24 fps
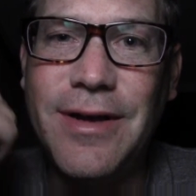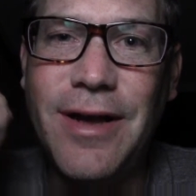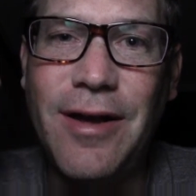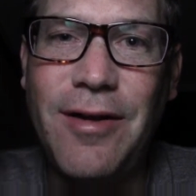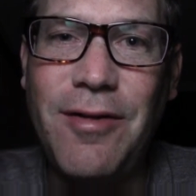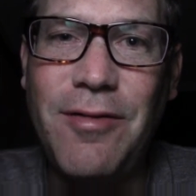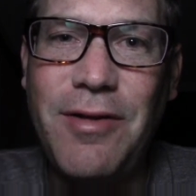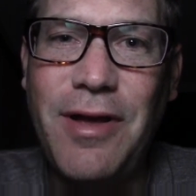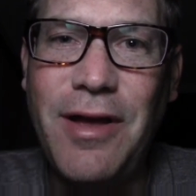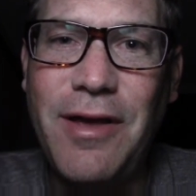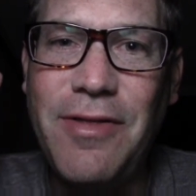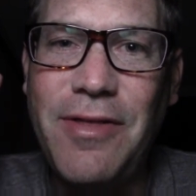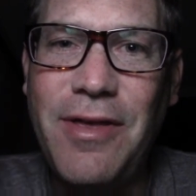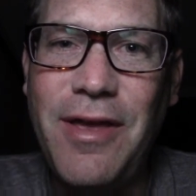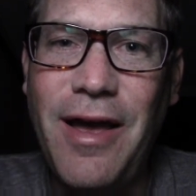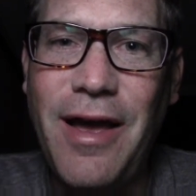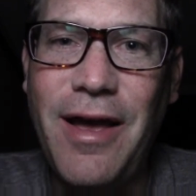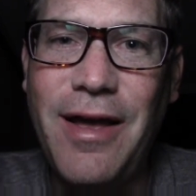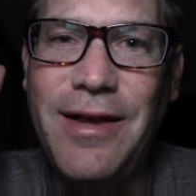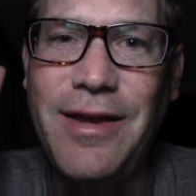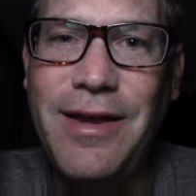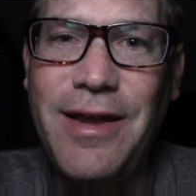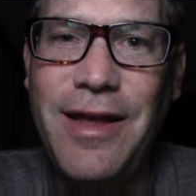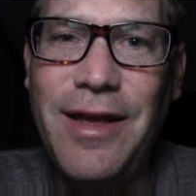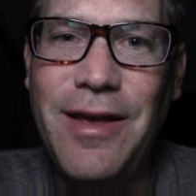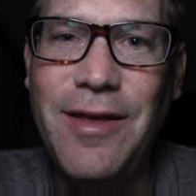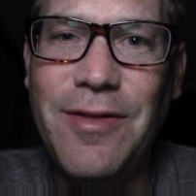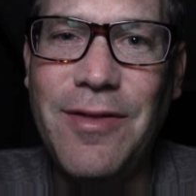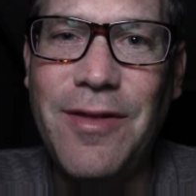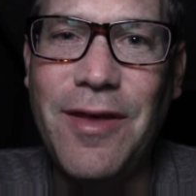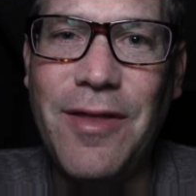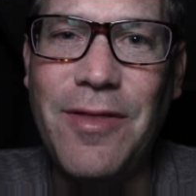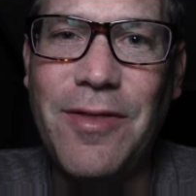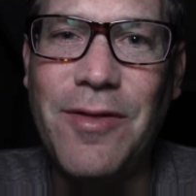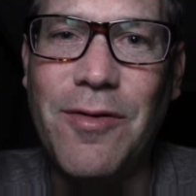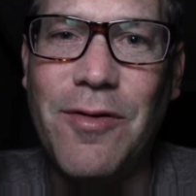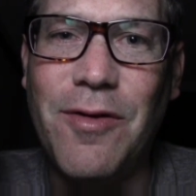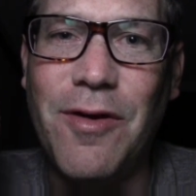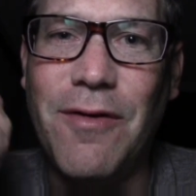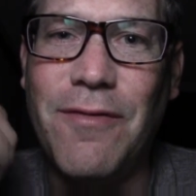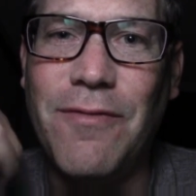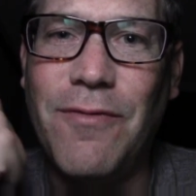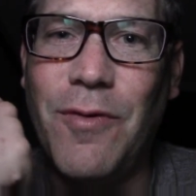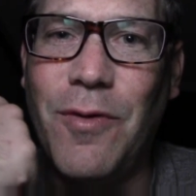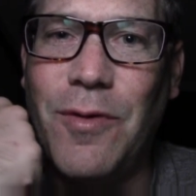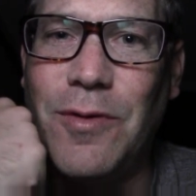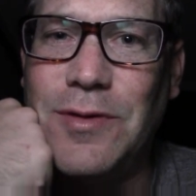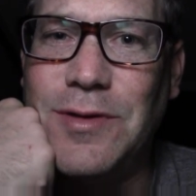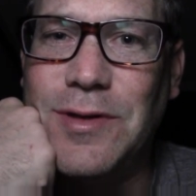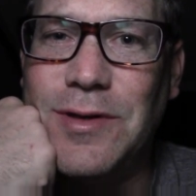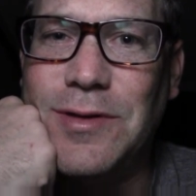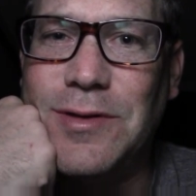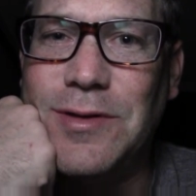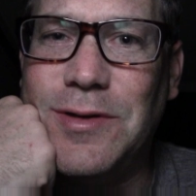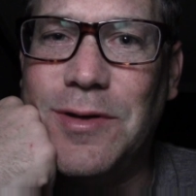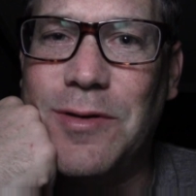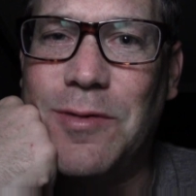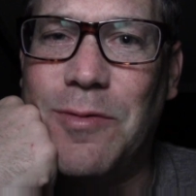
I don't like the idea that there are forces